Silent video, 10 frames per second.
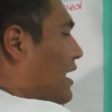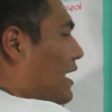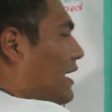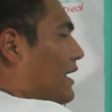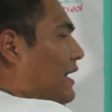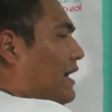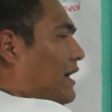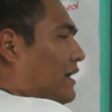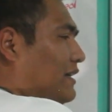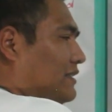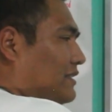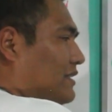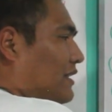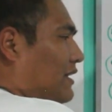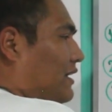I
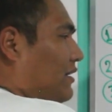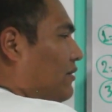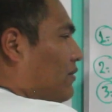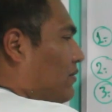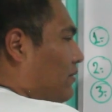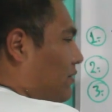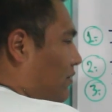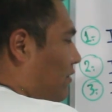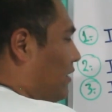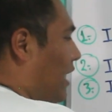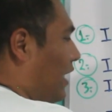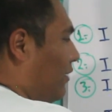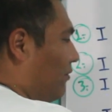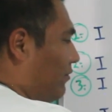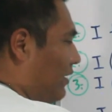honestly, or I
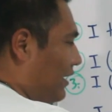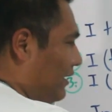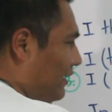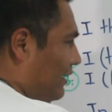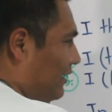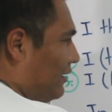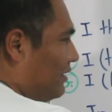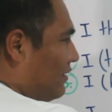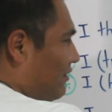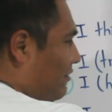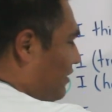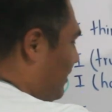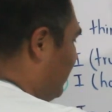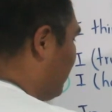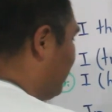really
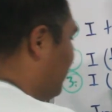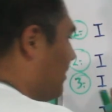think,